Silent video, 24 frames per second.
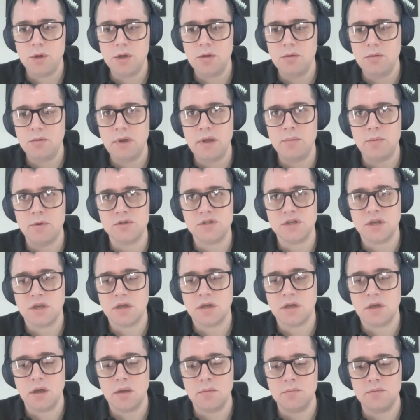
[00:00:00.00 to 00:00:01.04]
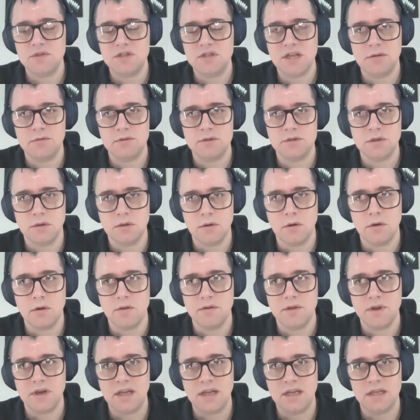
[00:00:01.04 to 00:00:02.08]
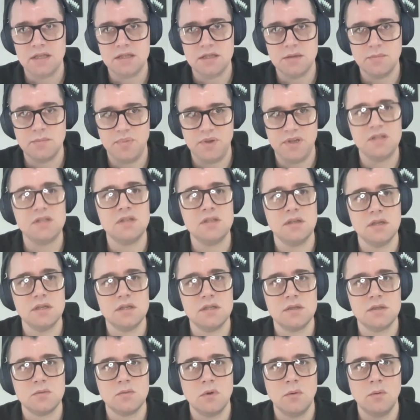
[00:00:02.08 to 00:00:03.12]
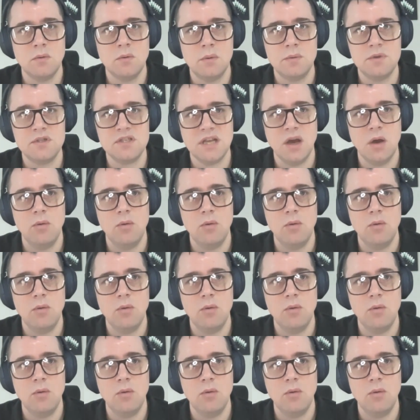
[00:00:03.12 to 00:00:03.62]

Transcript: were you able to come down to earth and get to business? What was